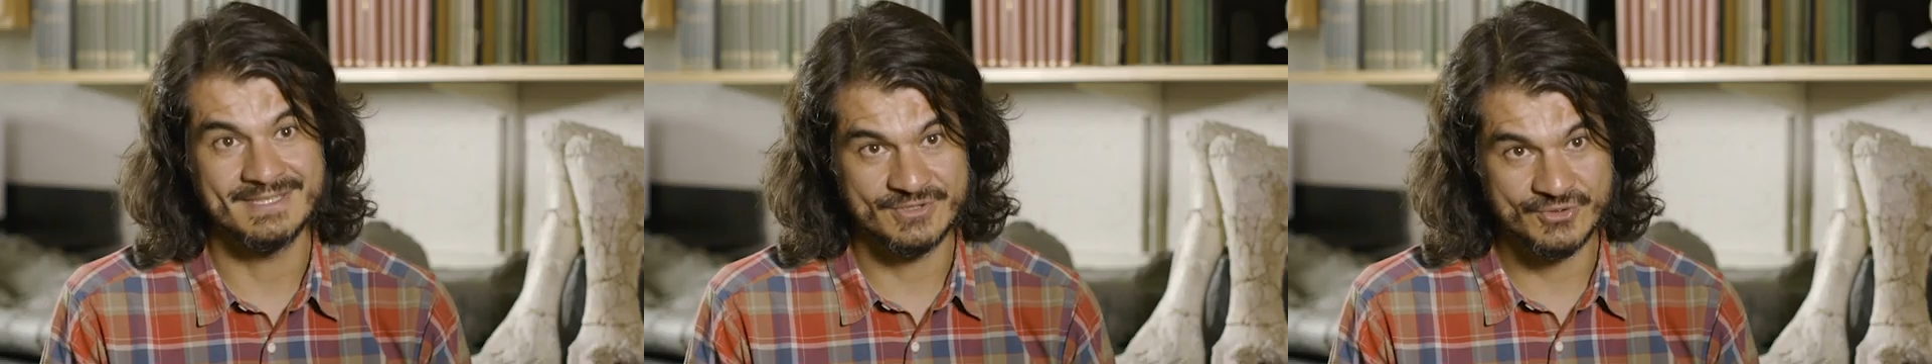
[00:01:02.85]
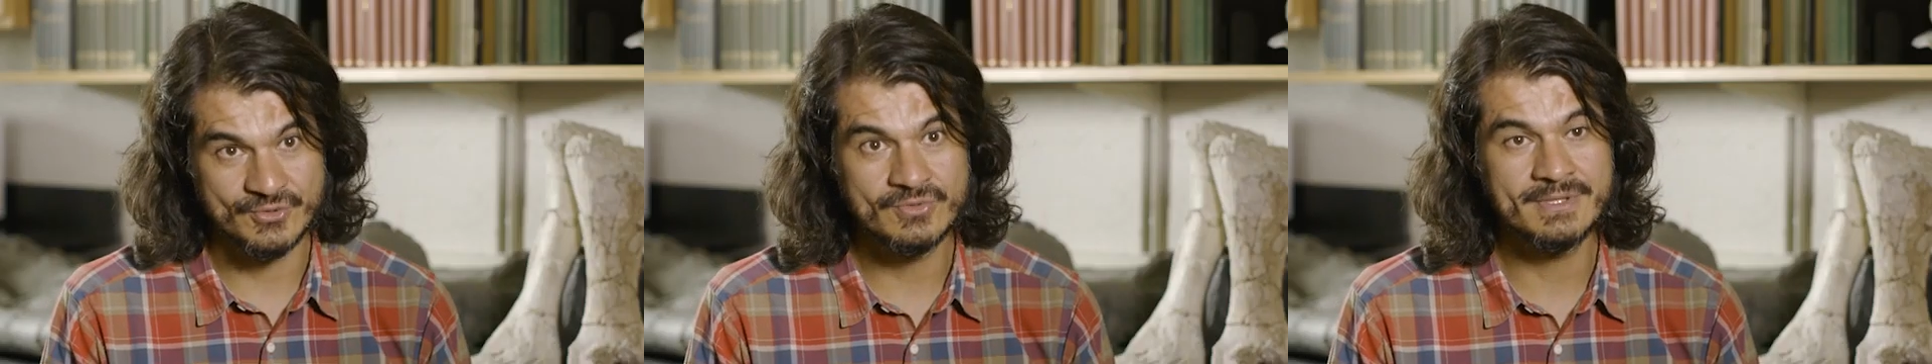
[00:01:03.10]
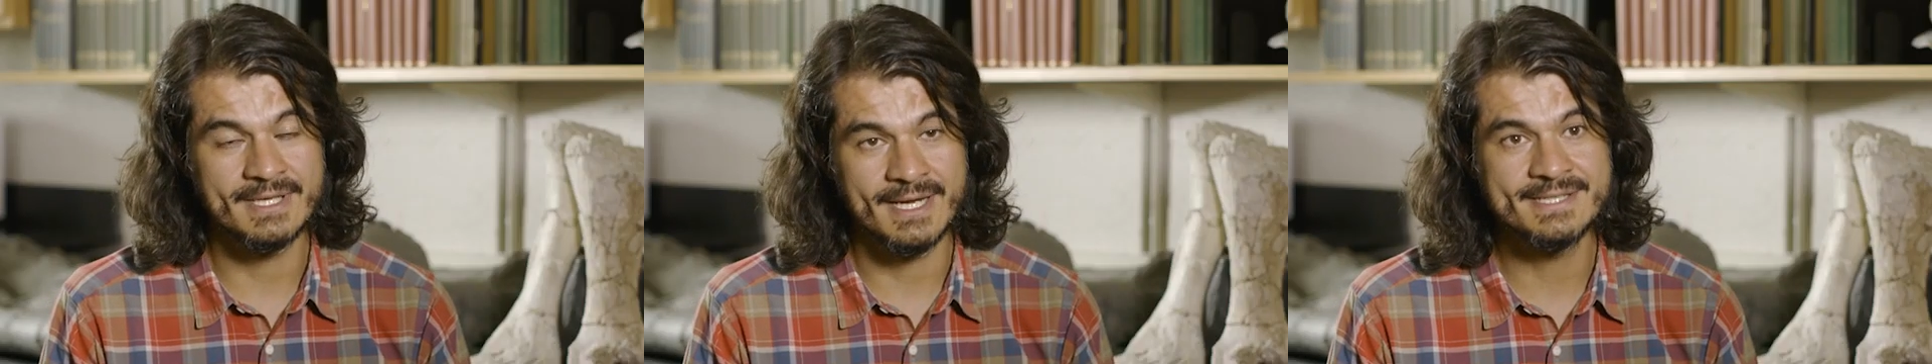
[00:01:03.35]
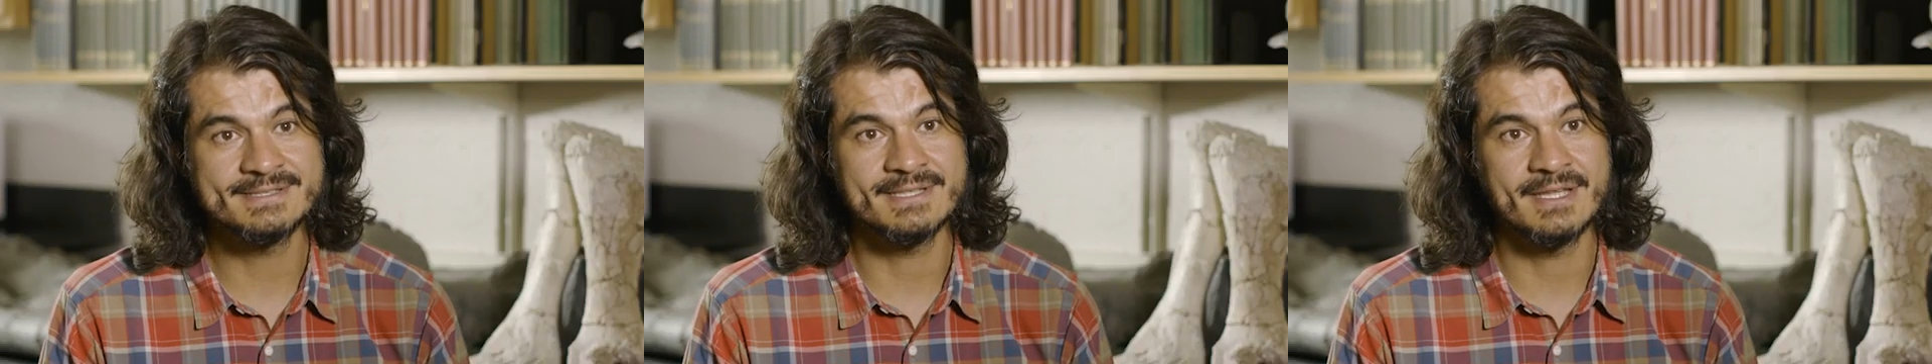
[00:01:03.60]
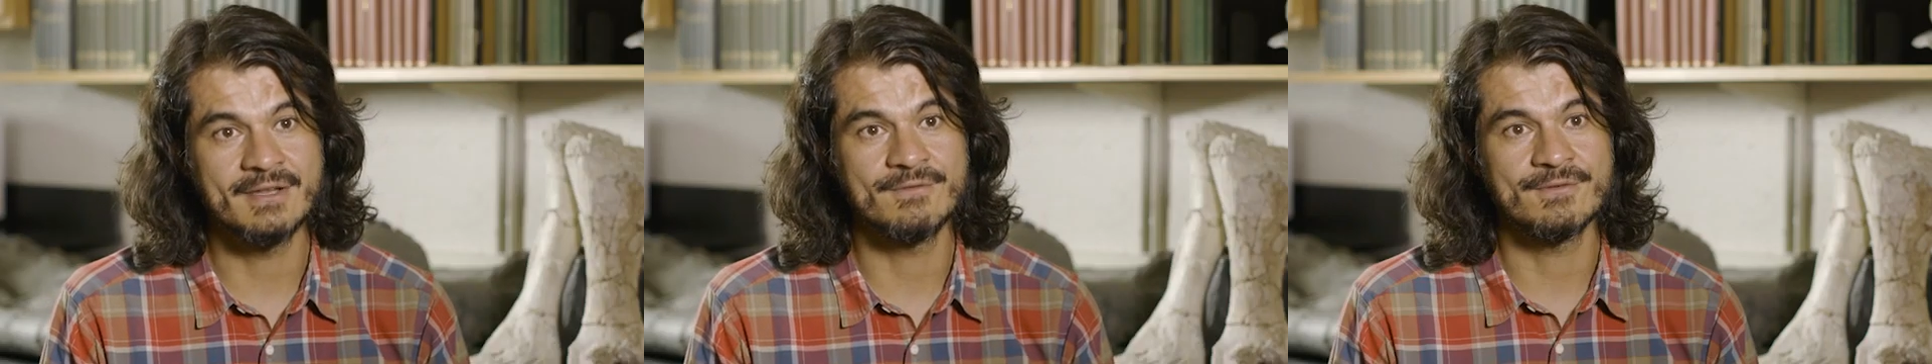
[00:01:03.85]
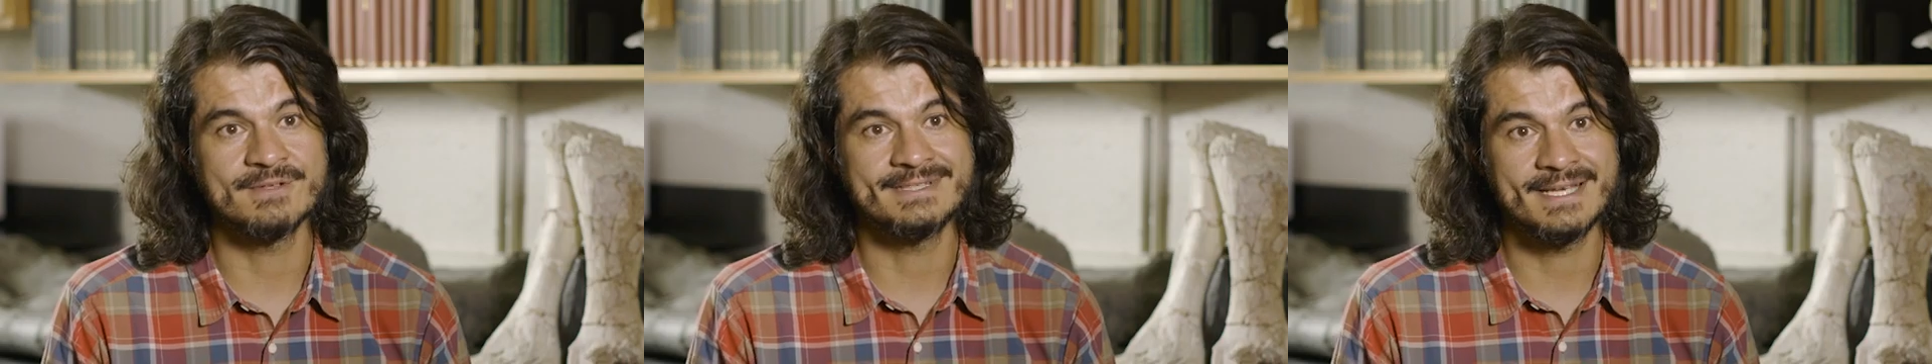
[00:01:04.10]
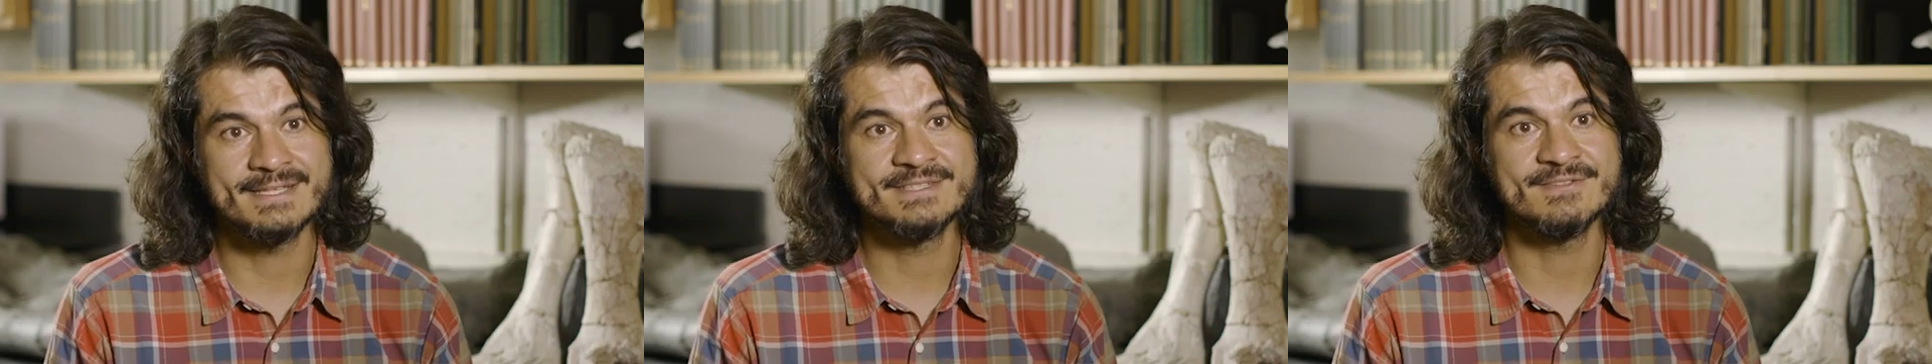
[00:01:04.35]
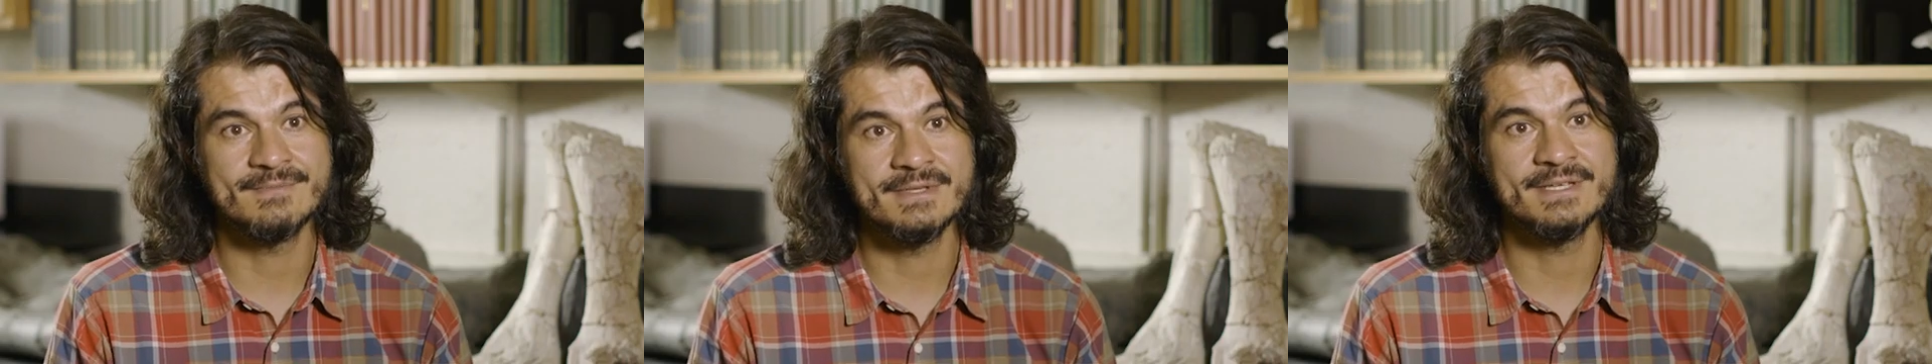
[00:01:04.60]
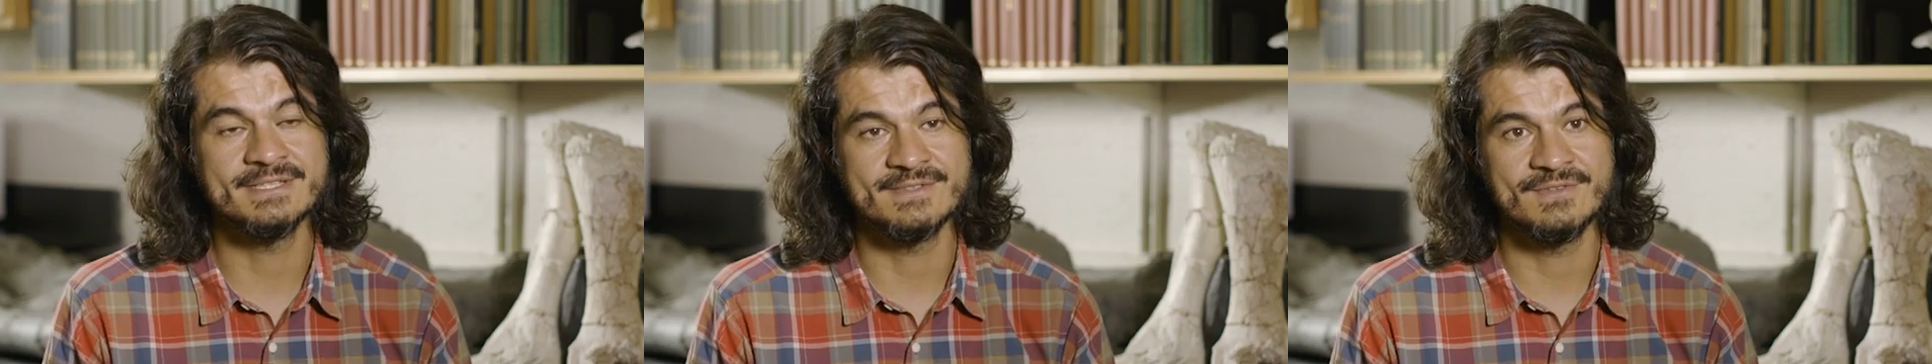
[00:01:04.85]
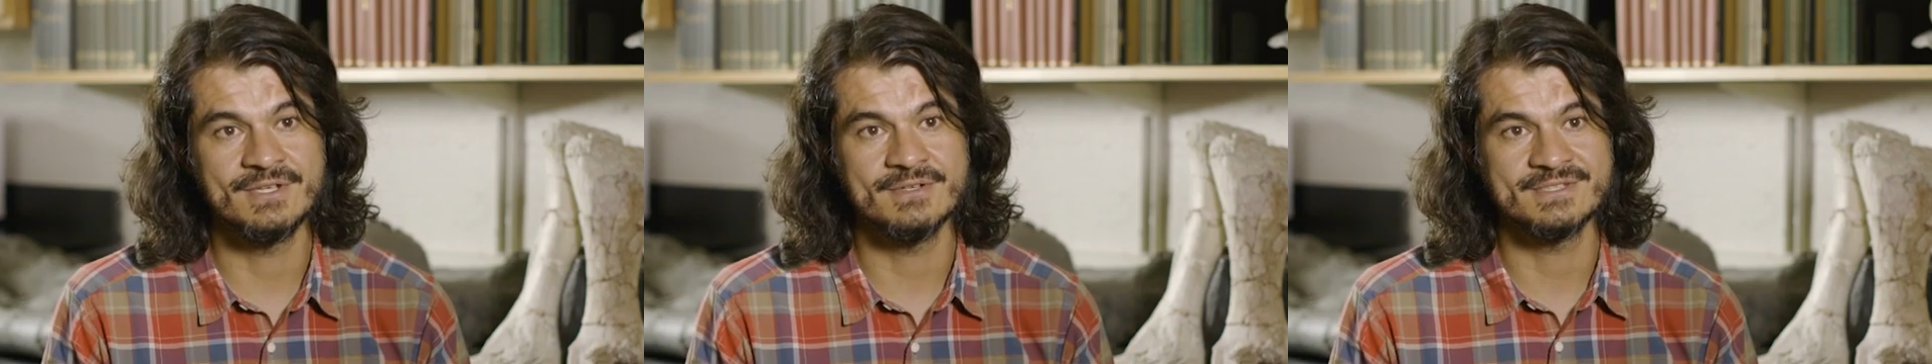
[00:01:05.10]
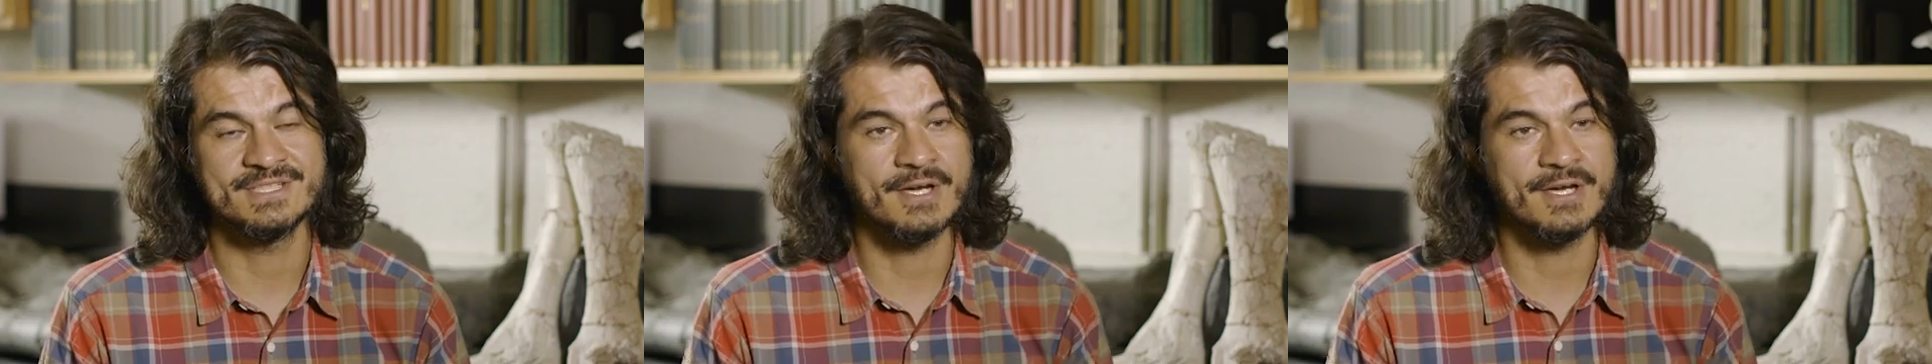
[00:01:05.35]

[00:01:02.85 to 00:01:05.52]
truly isolated for tens of millions of years,